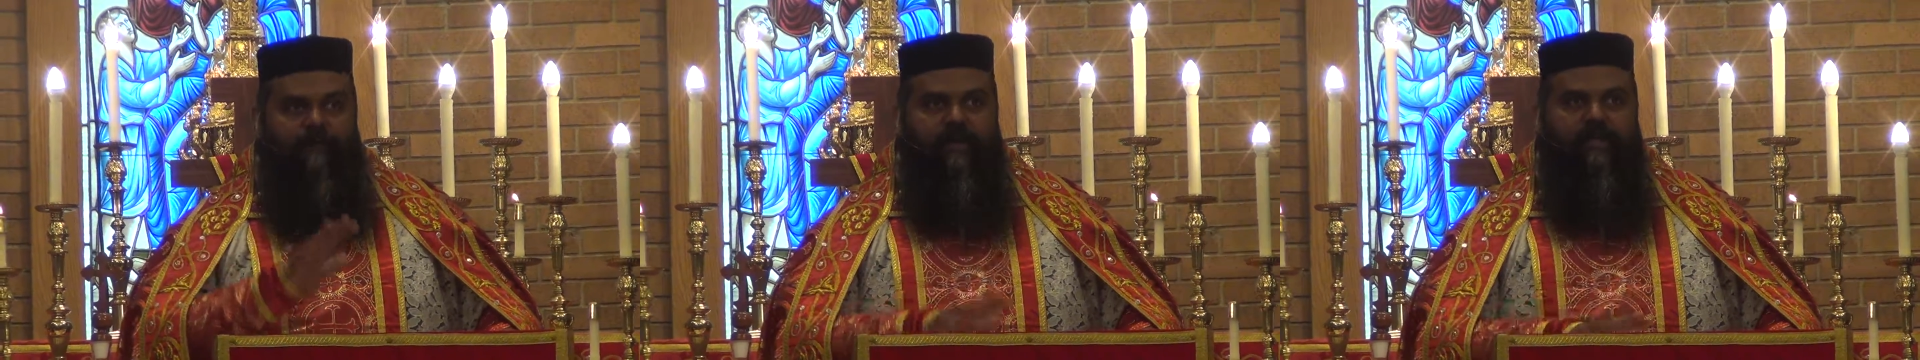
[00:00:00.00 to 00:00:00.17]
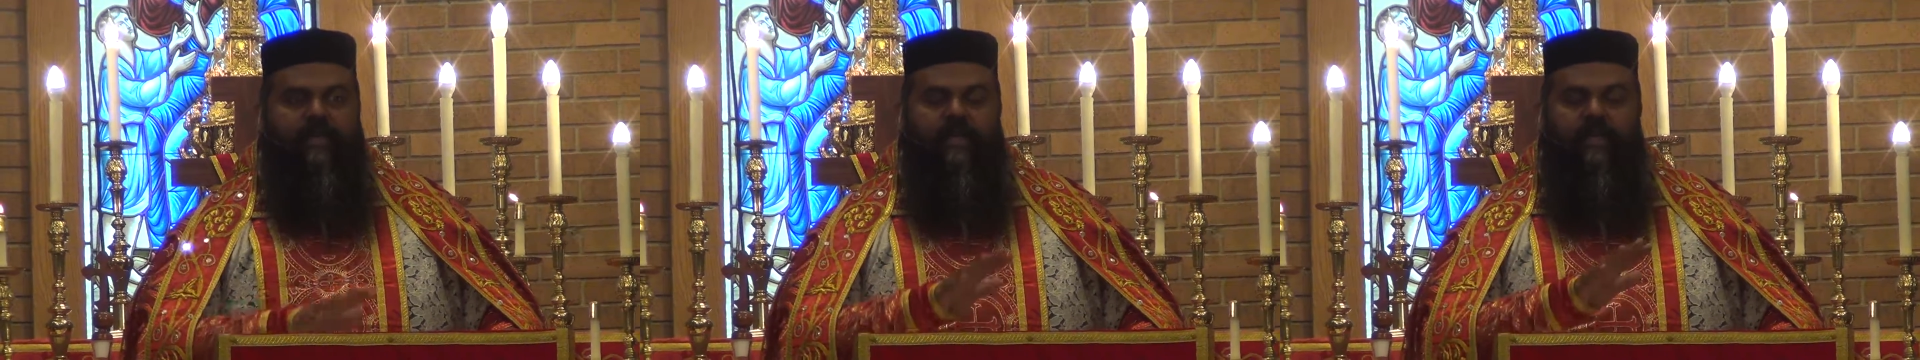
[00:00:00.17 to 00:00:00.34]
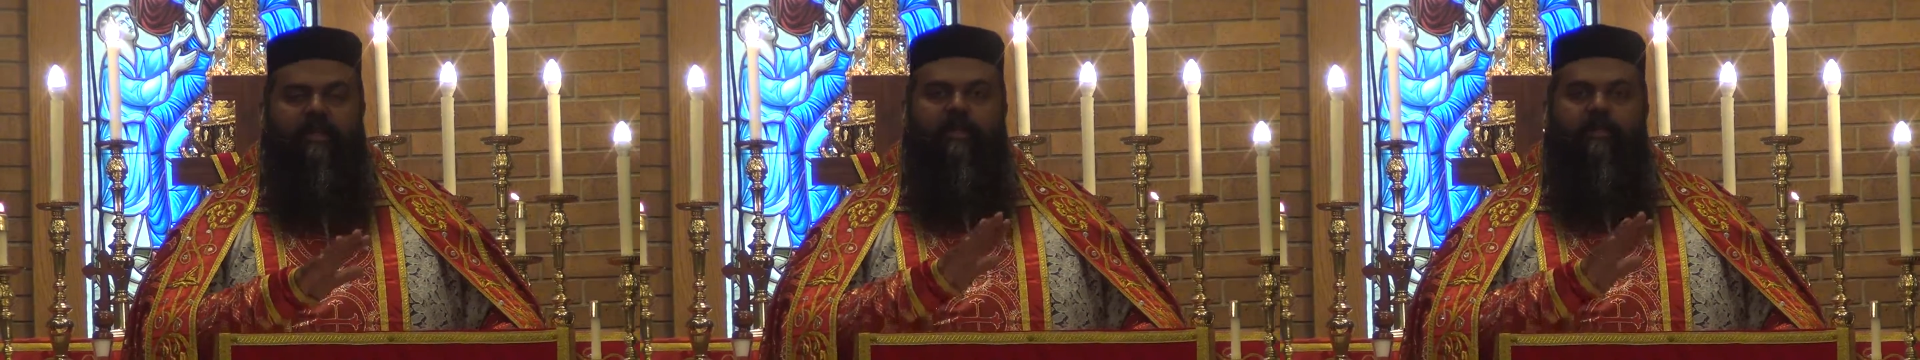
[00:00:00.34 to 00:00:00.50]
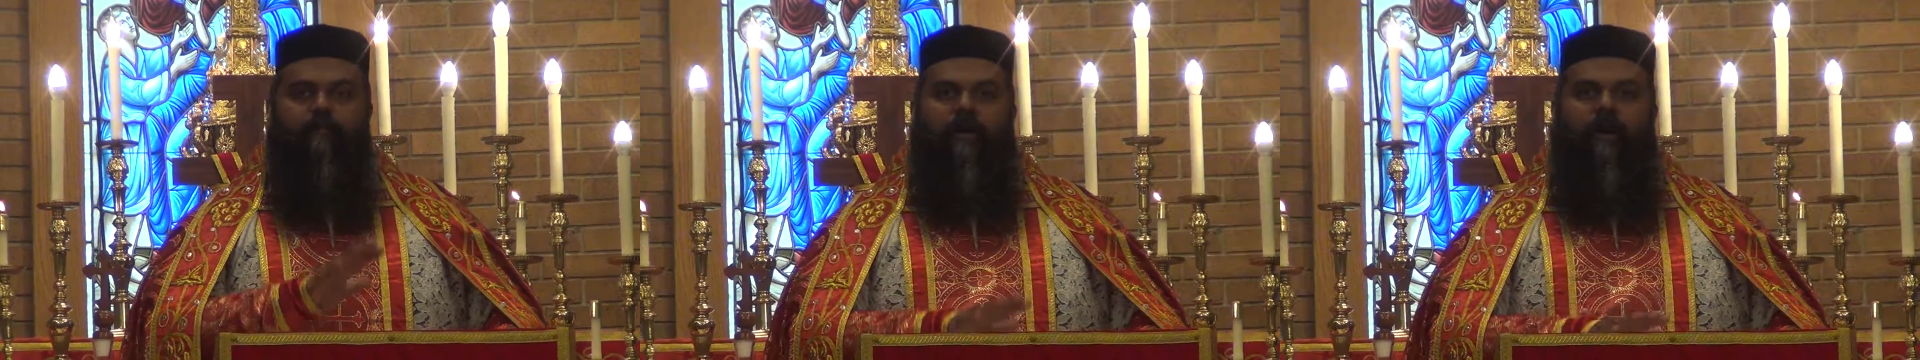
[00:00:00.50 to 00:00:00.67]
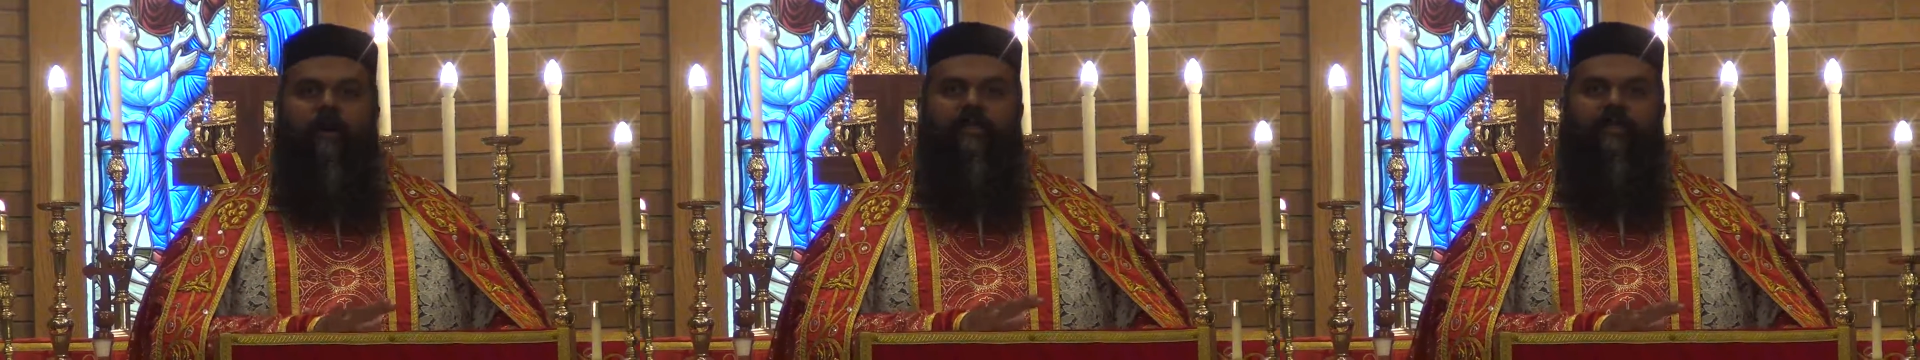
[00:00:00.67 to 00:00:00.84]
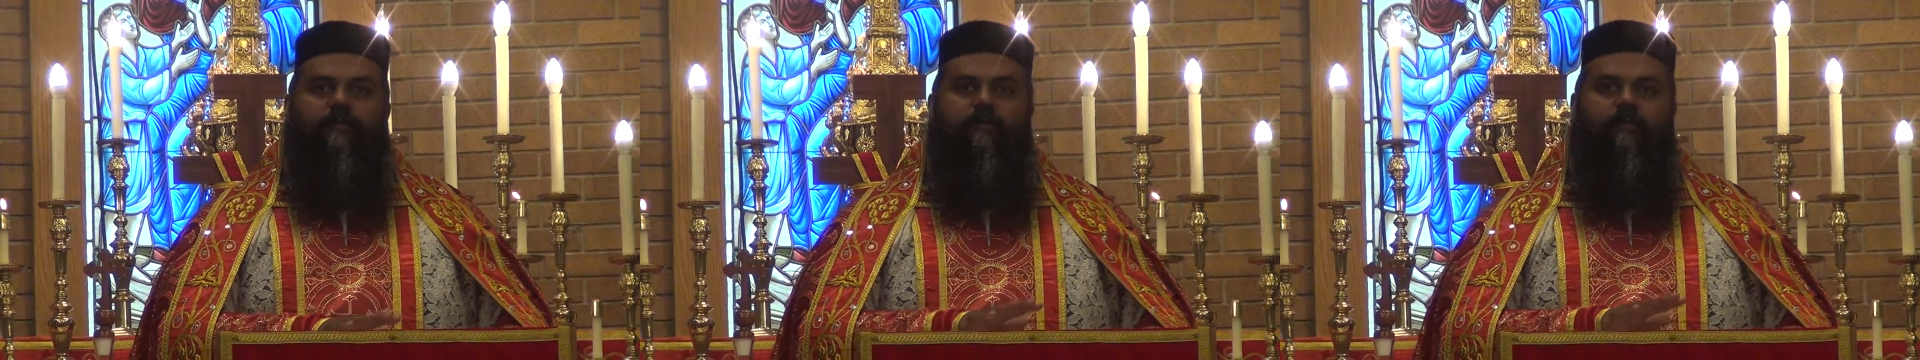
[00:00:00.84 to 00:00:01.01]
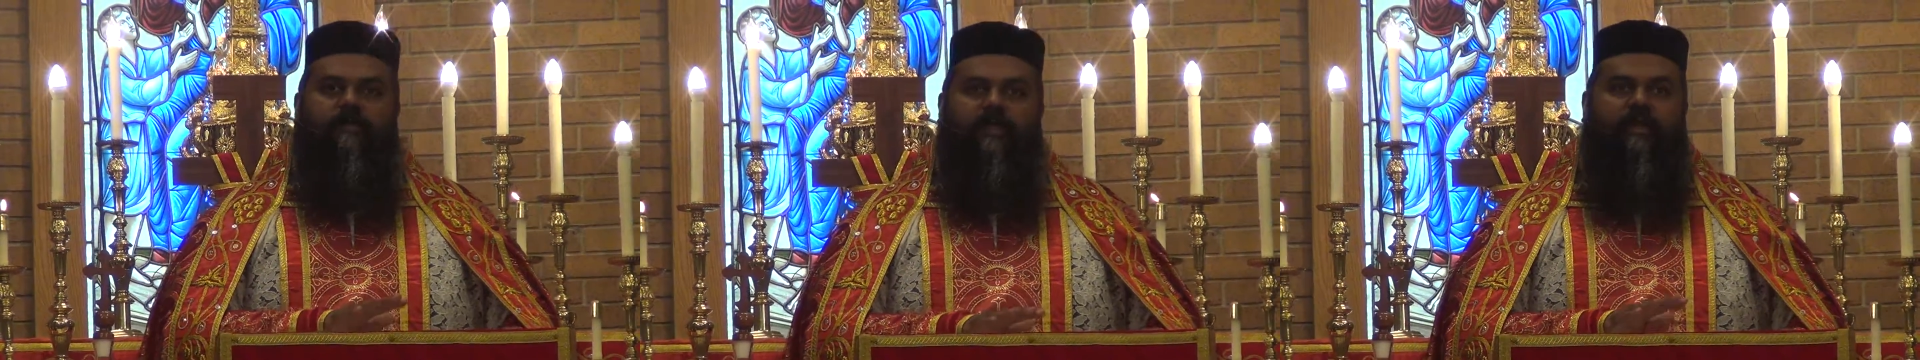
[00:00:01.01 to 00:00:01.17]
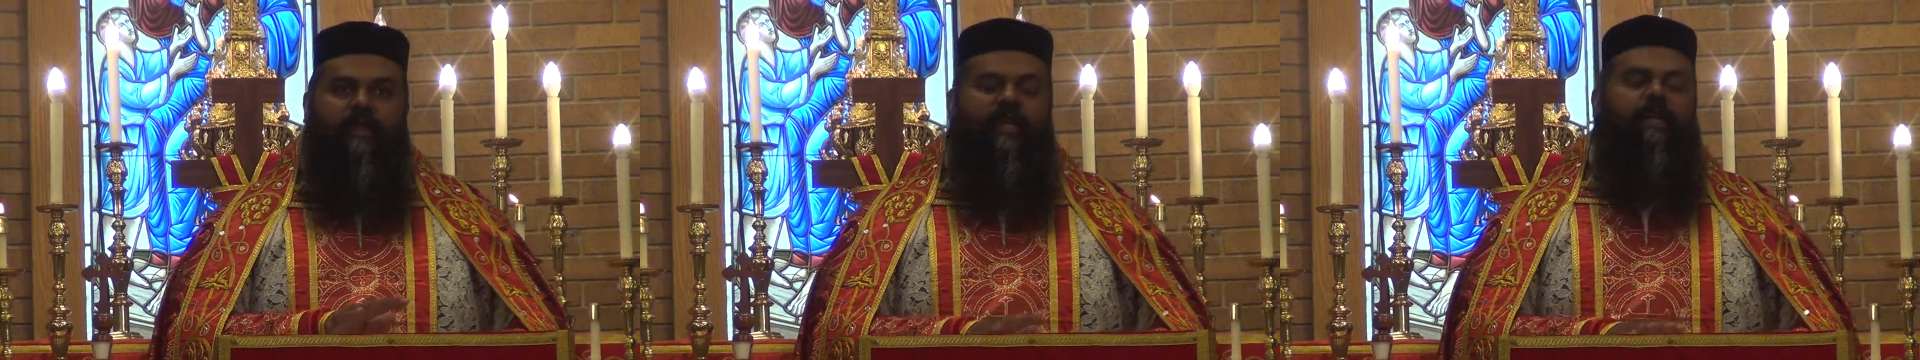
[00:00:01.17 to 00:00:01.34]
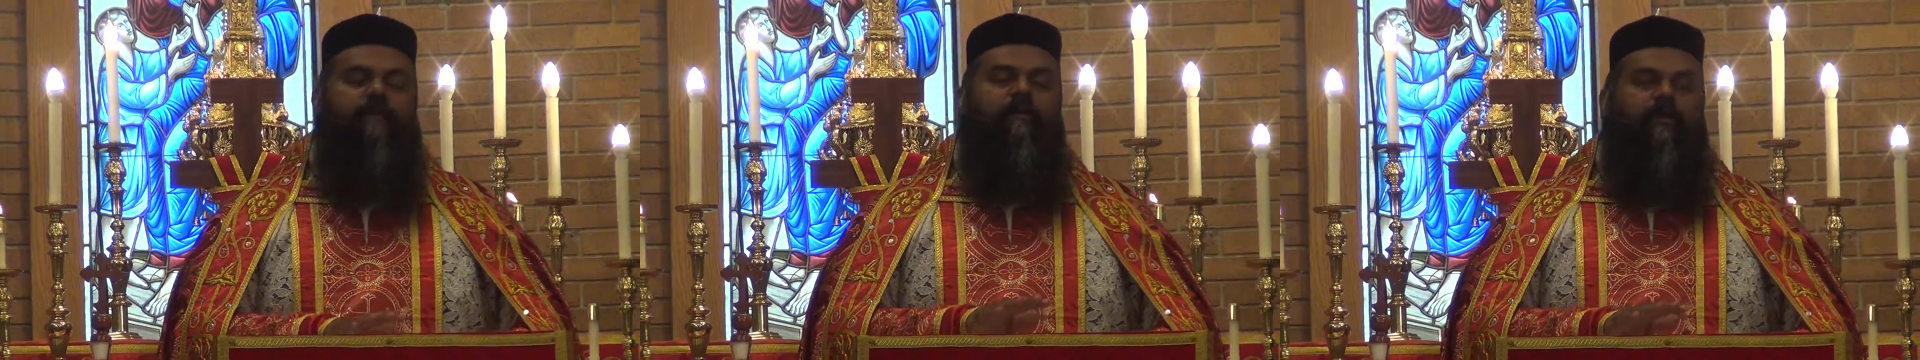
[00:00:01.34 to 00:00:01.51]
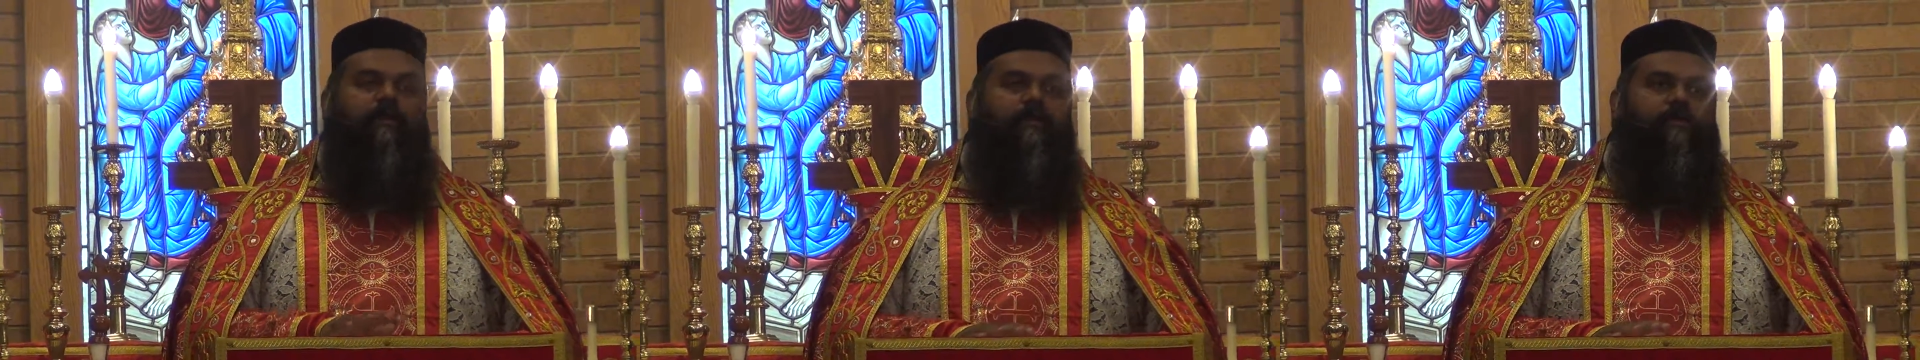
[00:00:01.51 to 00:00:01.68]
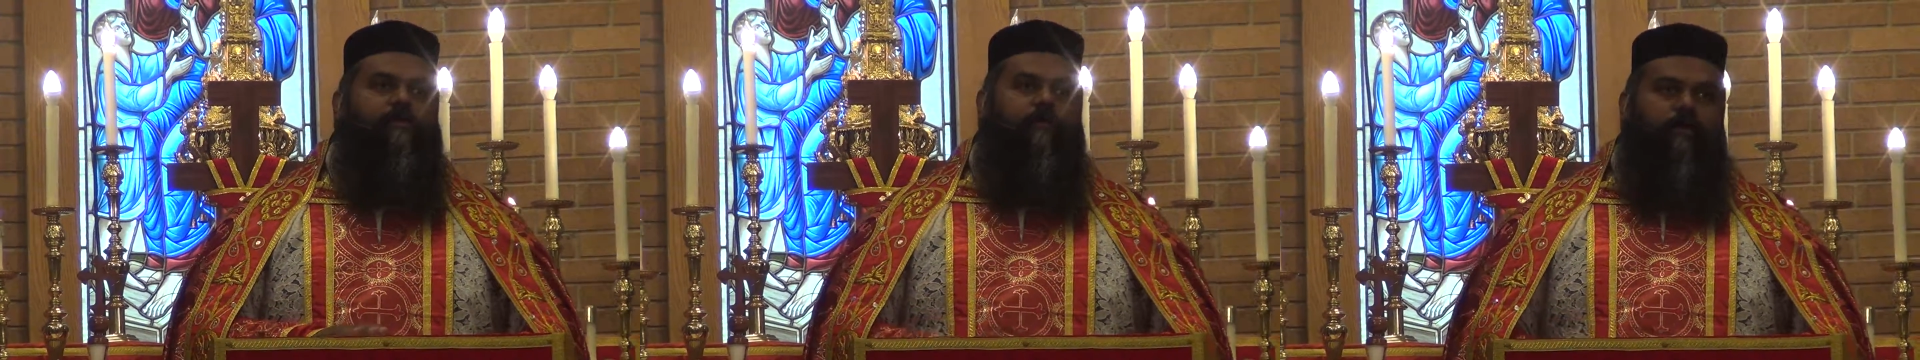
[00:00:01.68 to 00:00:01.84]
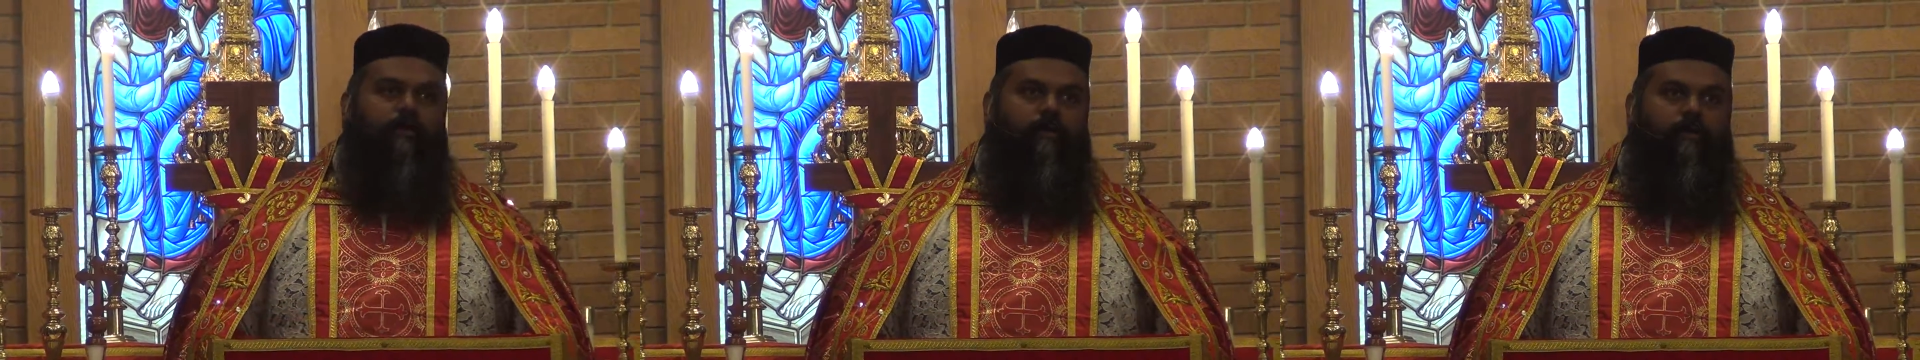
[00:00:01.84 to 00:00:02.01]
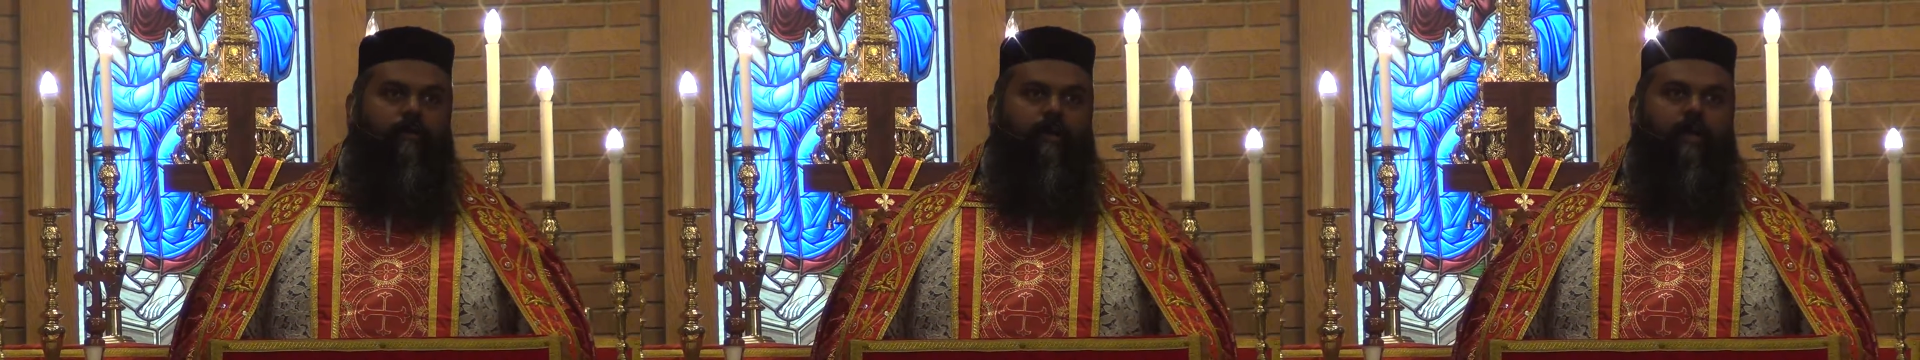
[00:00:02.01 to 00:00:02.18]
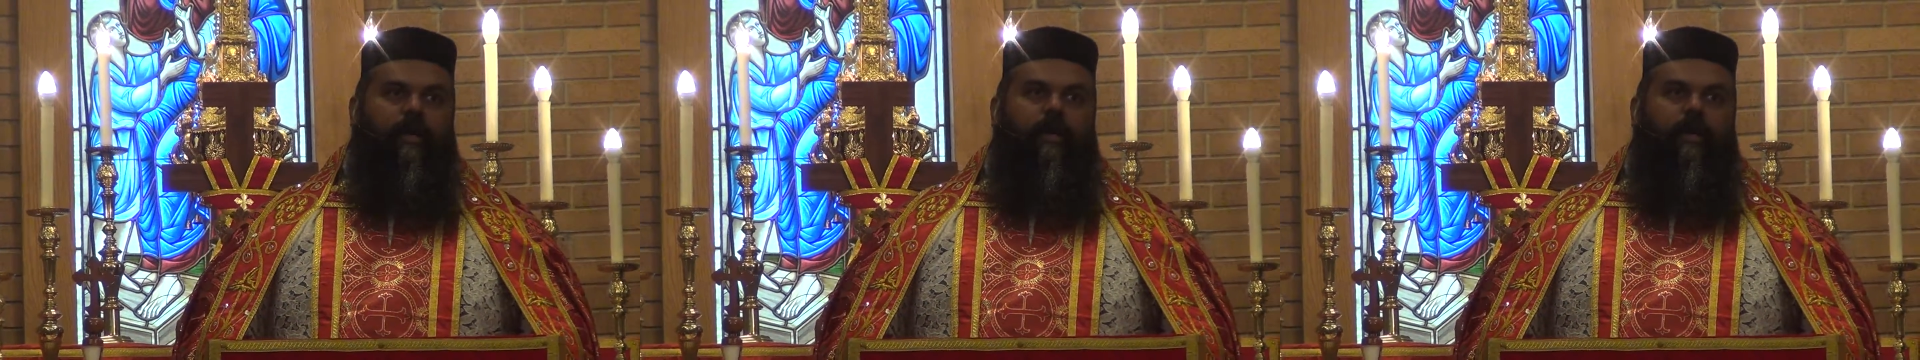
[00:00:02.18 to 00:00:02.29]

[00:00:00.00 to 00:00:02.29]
physically impossible to think about in this world.